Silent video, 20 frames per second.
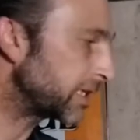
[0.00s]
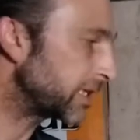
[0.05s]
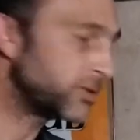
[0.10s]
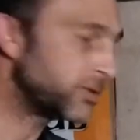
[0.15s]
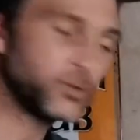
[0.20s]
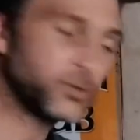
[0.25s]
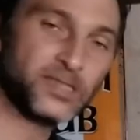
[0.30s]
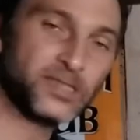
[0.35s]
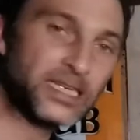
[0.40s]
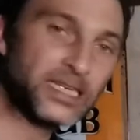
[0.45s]
We
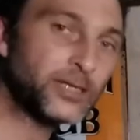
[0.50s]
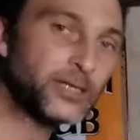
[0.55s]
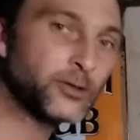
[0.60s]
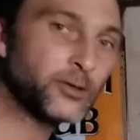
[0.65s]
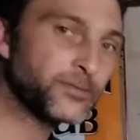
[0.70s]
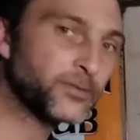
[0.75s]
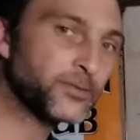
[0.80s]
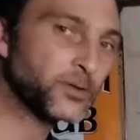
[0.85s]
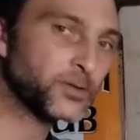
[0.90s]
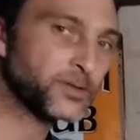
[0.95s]
can use
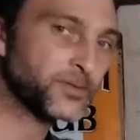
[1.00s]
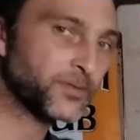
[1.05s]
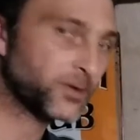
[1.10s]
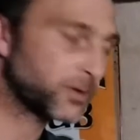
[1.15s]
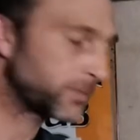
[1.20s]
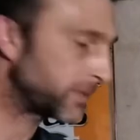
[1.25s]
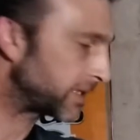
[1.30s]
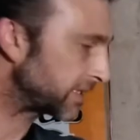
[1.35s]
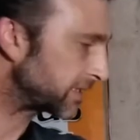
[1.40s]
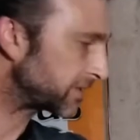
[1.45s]
either of those
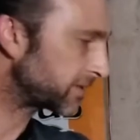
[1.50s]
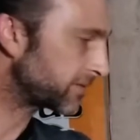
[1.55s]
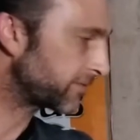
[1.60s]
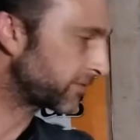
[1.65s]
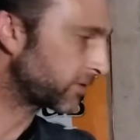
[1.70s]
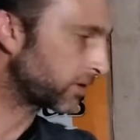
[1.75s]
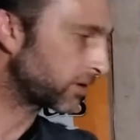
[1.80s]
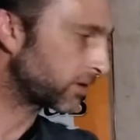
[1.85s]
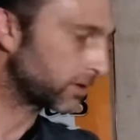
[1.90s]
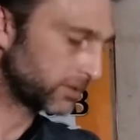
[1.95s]

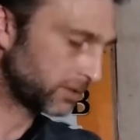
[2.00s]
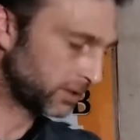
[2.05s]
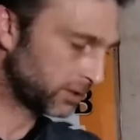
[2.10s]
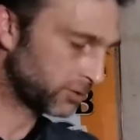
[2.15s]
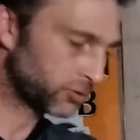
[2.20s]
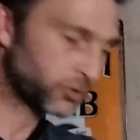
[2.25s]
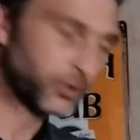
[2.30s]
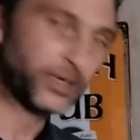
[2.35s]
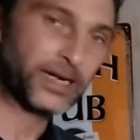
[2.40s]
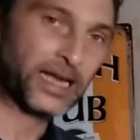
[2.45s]
formats for
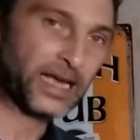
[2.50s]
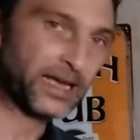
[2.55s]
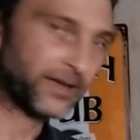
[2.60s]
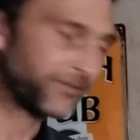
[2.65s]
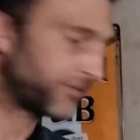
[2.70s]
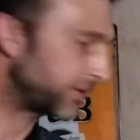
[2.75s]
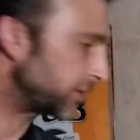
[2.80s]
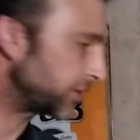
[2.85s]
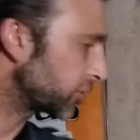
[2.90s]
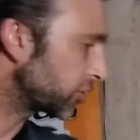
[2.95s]
three and a
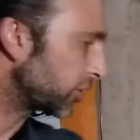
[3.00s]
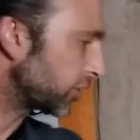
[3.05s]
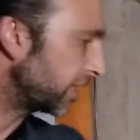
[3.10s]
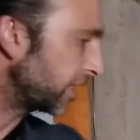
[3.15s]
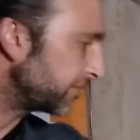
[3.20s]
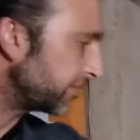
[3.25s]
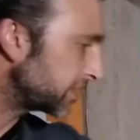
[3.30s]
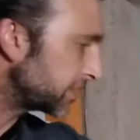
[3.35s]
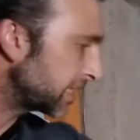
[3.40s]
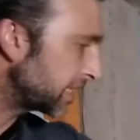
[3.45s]
half inch
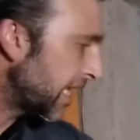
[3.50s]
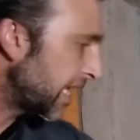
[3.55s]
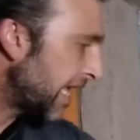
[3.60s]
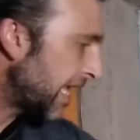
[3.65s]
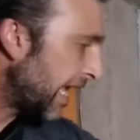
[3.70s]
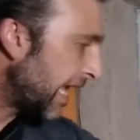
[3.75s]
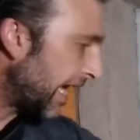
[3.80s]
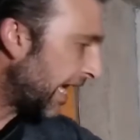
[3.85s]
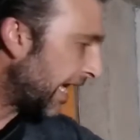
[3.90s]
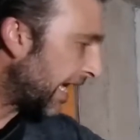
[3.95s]
drives.
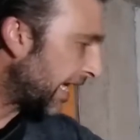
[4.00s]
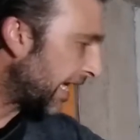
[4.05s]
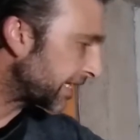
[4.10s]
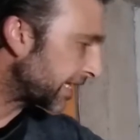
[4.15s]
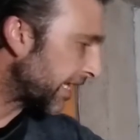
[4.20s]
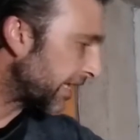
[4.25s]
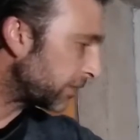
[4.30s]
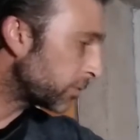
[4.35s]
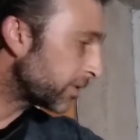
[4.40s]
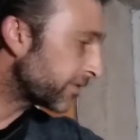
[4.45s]

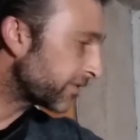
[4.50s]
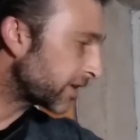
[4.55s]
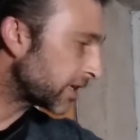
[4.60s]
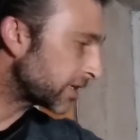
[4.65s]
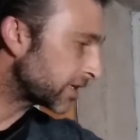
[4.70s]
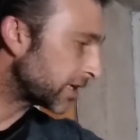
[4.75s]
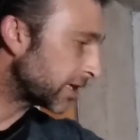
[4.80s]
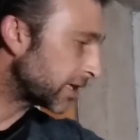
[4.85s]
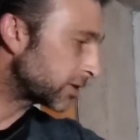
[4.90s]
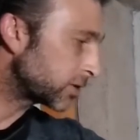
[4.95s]
And
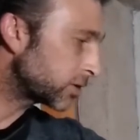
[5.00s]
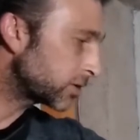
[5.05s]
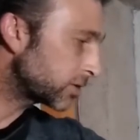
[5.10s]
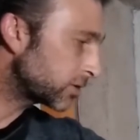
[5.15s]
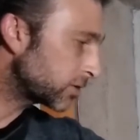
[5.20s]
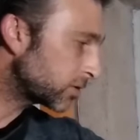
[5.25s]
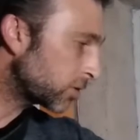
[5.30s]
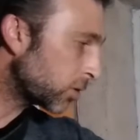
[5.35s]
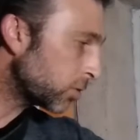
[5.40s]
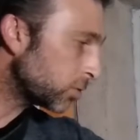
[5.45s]
we've got a
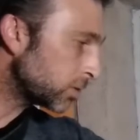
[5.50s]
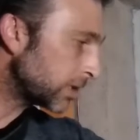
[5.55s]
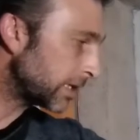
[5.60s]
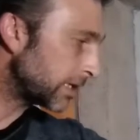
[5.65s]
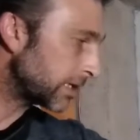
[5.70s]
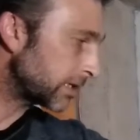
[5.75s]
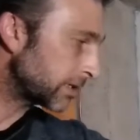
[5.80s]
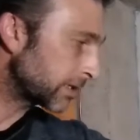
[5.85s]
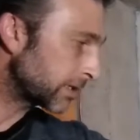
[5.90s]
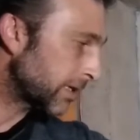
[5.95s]

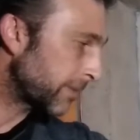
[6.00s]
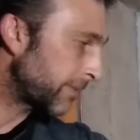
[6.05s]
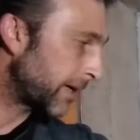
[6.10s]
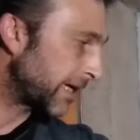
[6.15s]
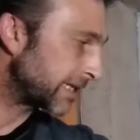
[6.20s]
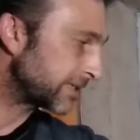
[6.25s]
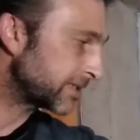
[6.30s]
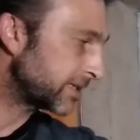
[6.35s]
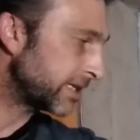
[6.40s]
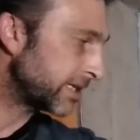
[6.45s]
total
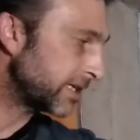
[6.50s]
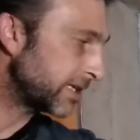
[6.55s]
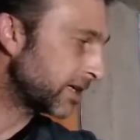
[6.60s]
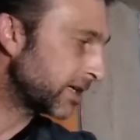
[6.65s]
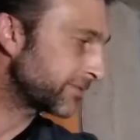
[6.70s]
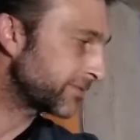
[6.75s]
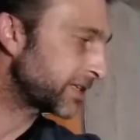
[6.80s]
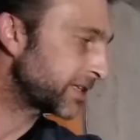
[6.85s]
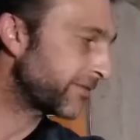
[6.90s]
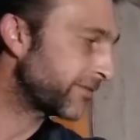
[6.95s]

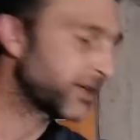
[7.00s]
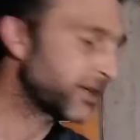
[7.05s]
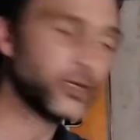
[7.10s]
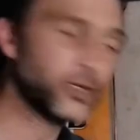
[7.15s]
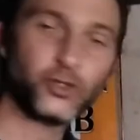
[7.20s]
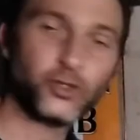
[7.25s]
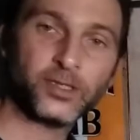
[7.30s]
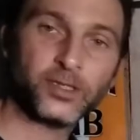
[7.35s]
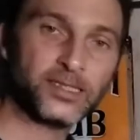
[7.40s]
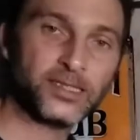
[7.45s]
capacity of
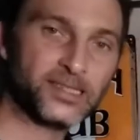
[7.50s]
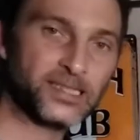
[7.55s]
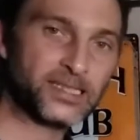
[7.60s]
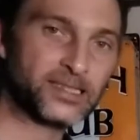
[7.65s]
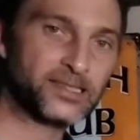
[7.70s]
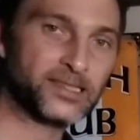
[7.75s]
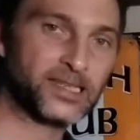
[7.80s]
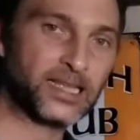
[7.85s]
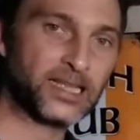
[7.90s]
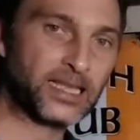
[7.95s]

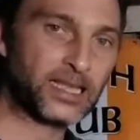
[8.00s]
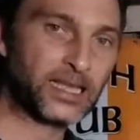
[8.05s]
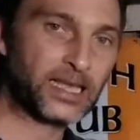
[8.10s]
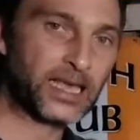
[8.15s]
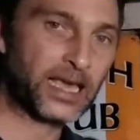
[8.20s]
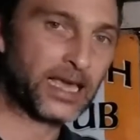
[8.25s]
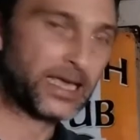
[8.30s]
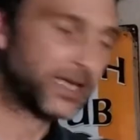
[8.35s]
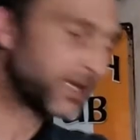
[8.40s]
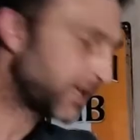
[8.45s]

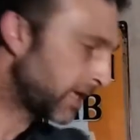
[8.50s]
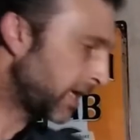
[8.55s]
716K.